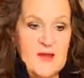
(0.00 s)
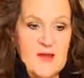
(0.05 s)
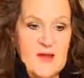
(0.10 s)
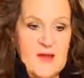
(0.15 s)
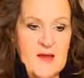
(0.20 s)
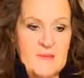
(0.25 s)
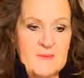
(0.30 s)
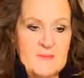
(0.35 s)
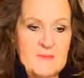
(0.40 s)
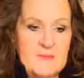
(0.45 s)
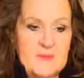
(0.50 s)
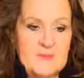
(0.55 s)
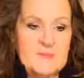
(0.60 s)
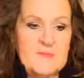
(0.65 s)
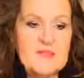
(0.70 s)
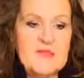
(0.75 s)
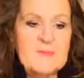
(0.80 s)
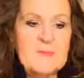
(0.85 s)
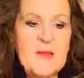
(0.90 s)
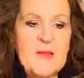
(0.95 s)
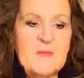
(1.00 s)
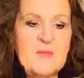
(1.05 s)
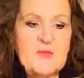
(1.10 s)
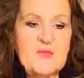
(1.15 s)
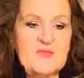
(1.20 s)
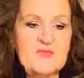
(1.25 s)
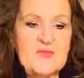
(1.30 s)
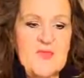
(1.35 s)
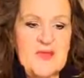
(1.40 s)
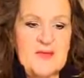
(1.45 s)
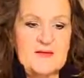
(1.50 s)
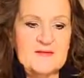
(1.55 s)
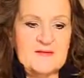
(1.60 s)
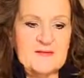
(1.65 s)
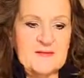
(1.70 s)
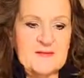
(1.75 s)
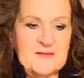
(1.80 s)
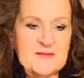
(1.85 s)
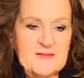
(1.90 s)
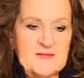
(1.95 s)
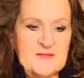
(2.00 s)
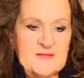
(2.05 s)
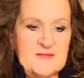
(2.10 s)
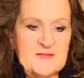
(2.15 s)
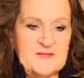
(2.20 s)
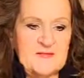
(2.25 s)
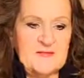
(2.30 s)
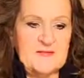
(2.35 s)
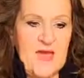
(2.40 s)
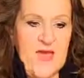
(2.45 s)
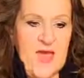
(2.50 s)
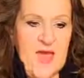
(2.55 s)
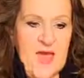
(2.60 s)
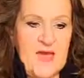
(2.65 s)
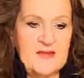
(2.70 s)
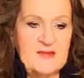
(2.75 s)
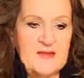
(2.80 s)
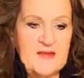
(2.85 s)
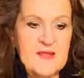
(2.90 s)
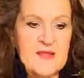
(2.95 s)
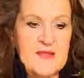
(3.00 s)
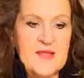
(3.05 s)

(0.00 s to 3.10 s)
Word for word: Um, believed by most scientists that